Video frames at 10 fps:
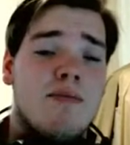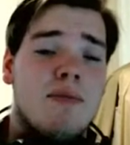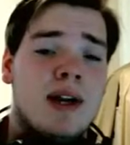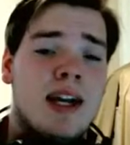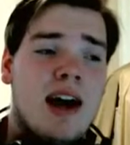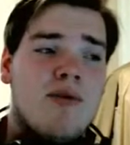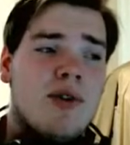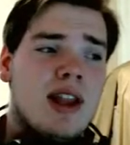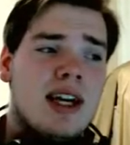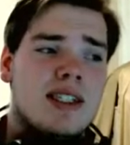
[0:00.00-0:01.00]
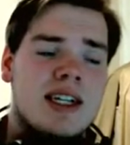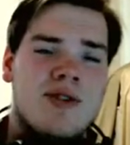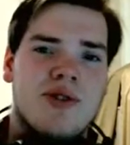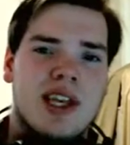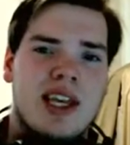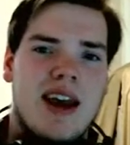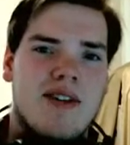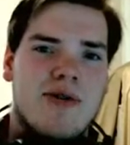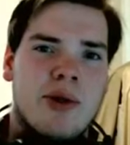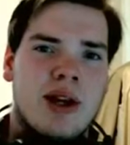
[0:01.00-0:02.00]
But I realized I didn't really care
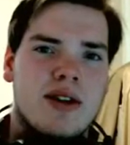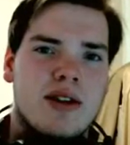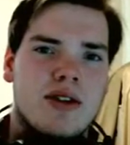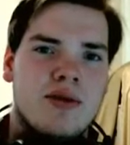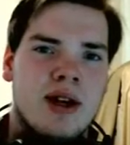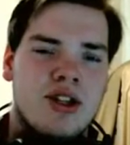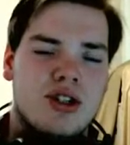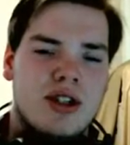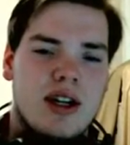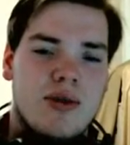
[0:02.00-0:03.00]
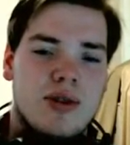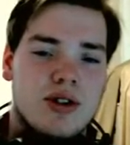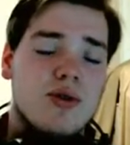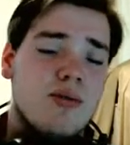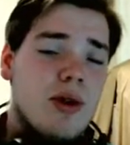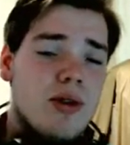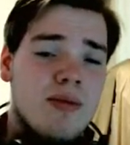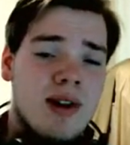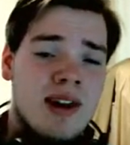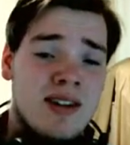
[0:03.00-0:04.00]
for it too much. It was a cool
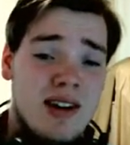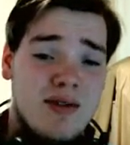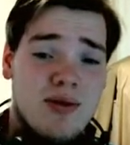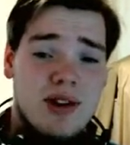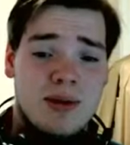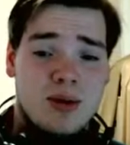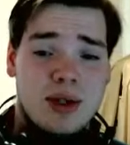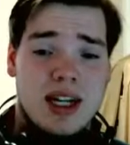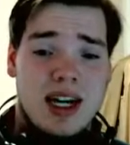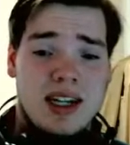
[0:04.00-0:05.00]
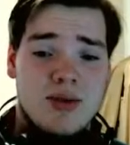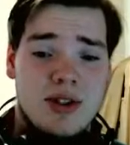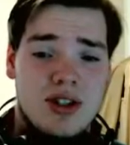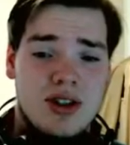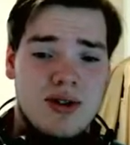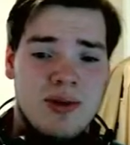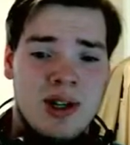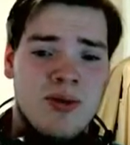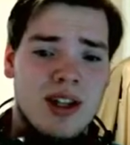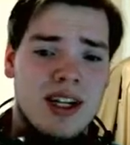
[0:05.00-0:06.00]
Pokemon, like 4 times weak to ice, which I mean,
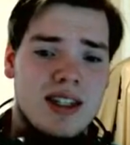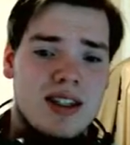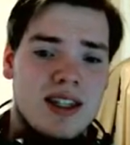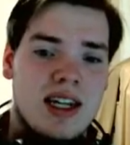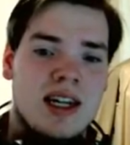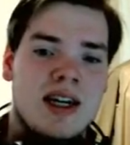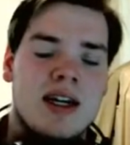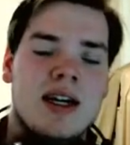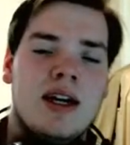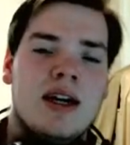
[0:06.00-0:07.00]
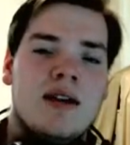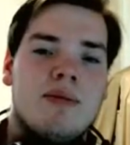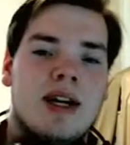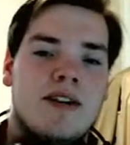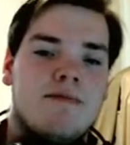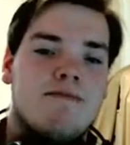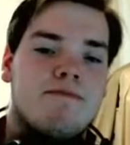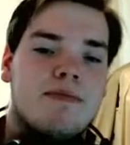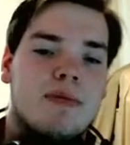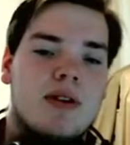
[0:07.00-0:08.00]
you really didn't see. But,
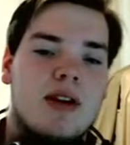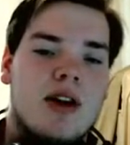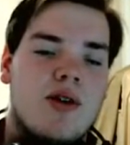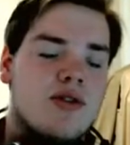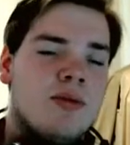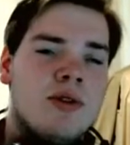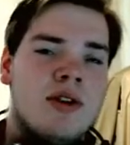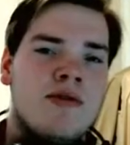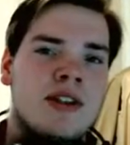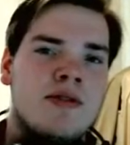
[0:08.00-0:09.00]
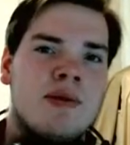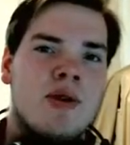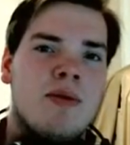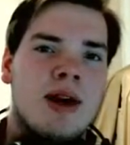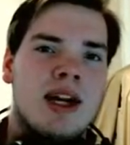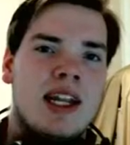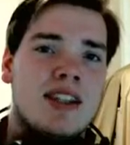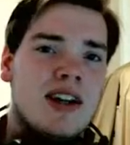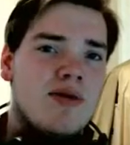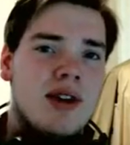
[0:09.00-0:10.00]
you know, it was more a defensive Pokemon, and
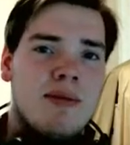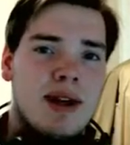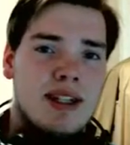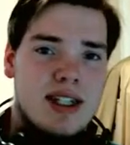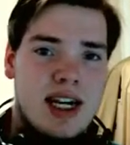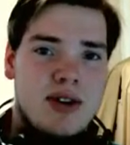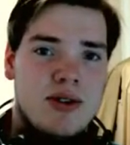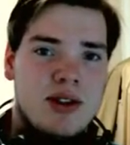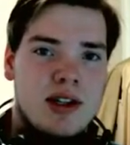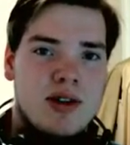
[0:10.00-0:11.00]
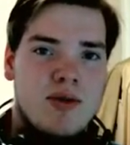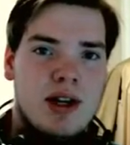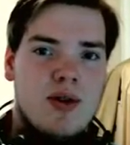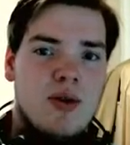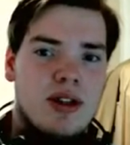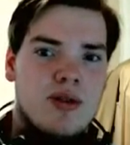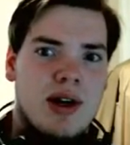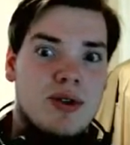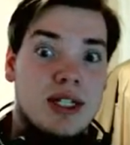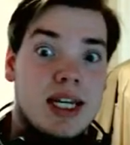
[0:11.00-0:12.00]
that's not really my style. When I
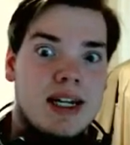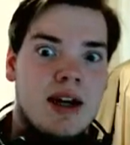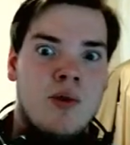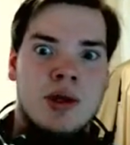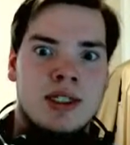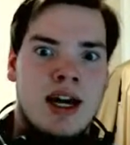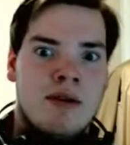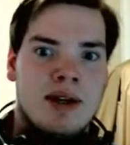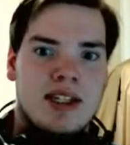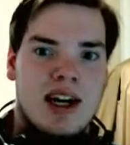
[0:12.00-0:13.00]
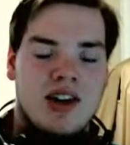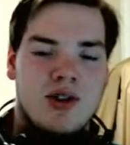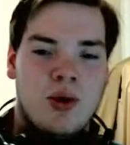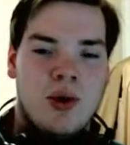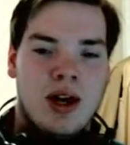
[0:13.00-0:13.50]
was a kid, it was not my style to